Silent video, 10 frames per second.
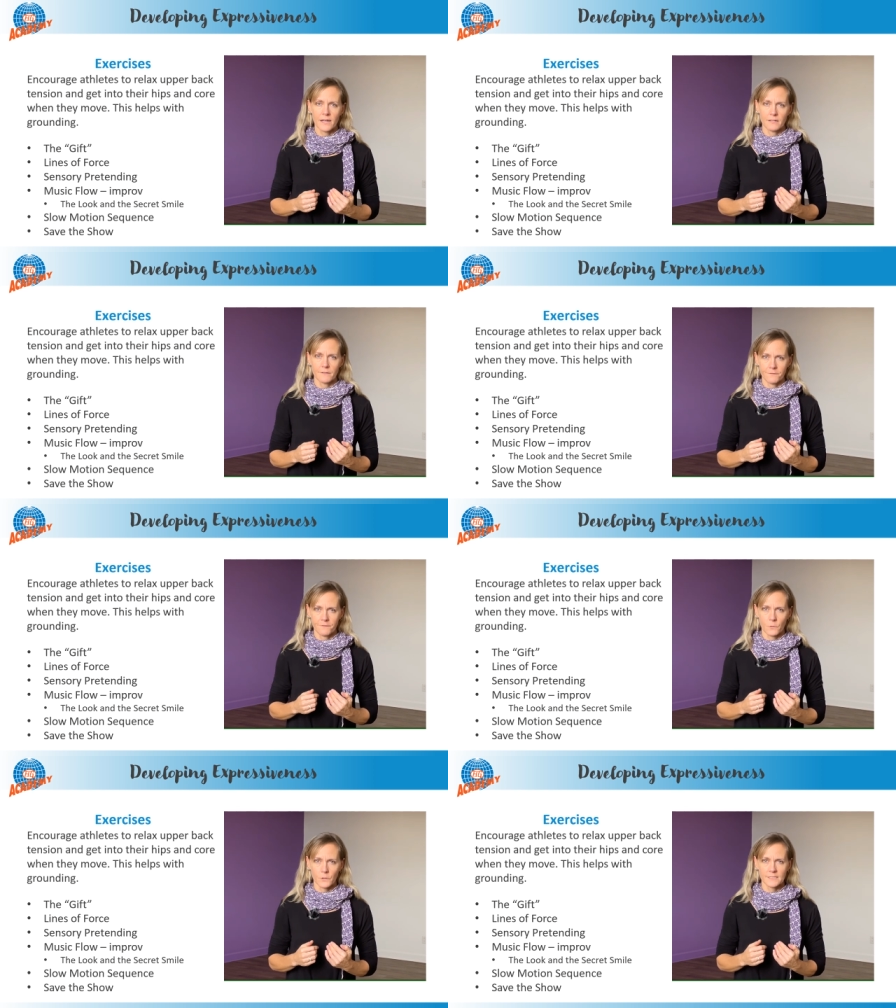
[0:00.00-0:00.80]
of
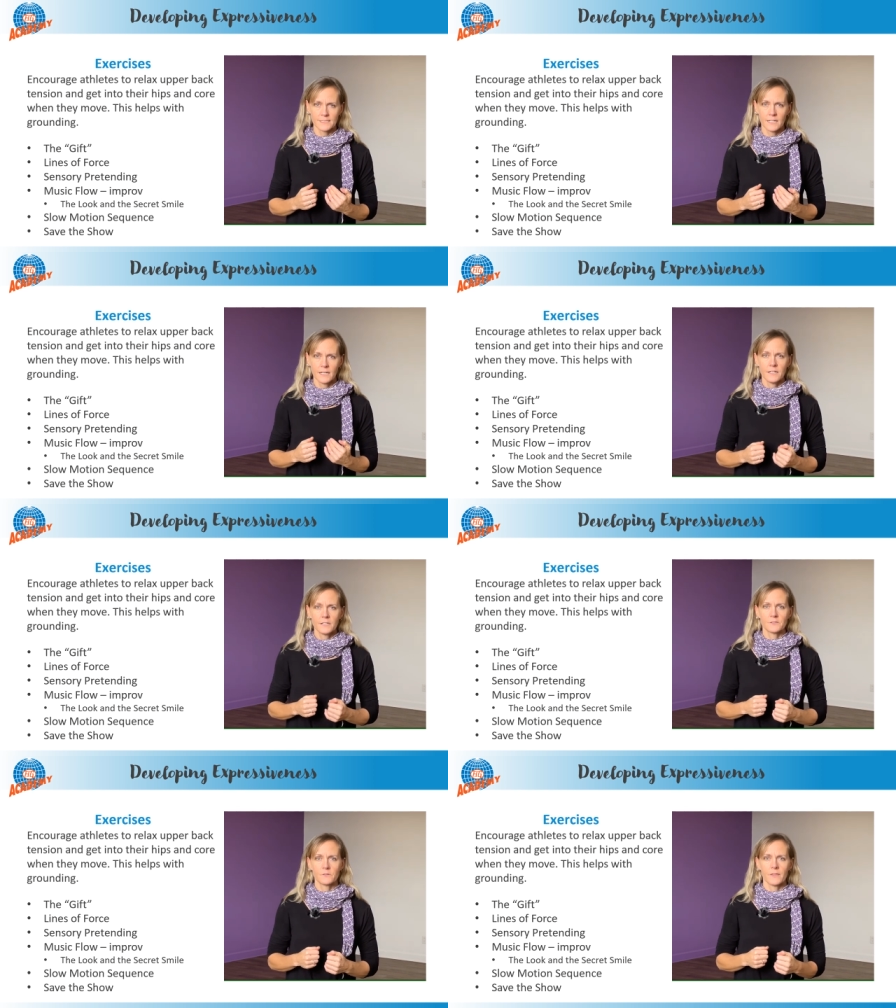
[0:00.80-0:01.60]
force.
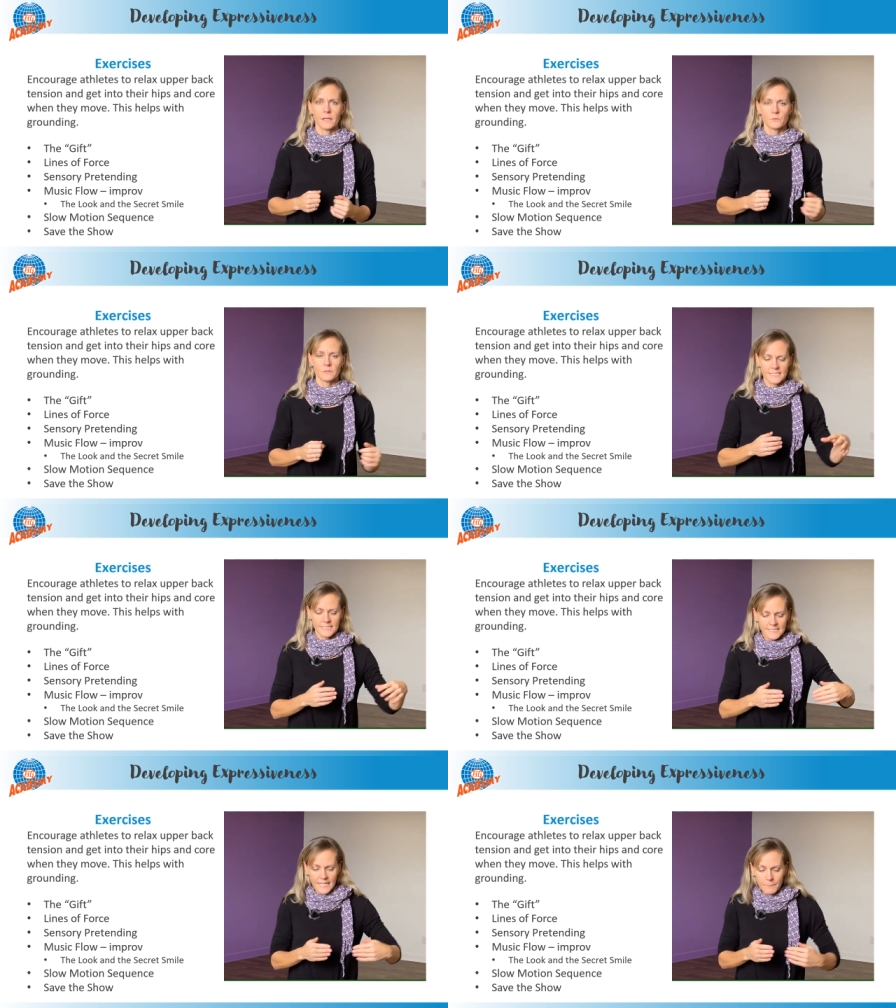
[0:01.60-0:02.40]
So they will
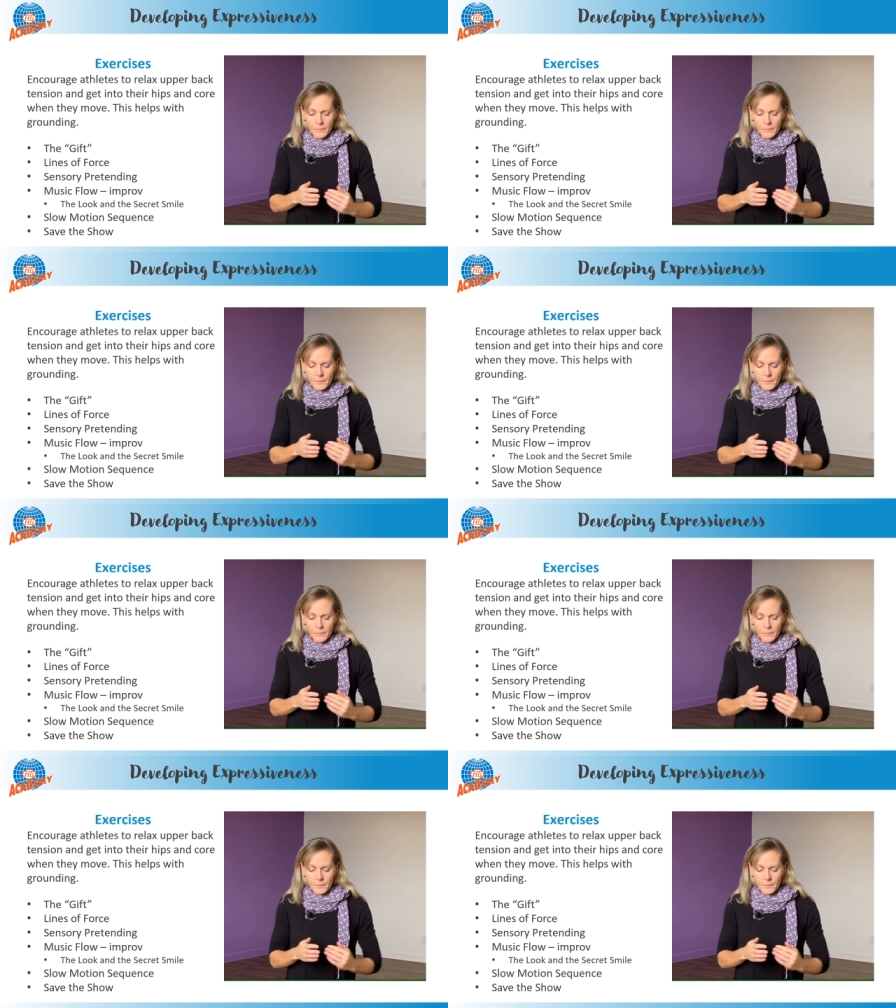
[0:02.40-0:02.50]
step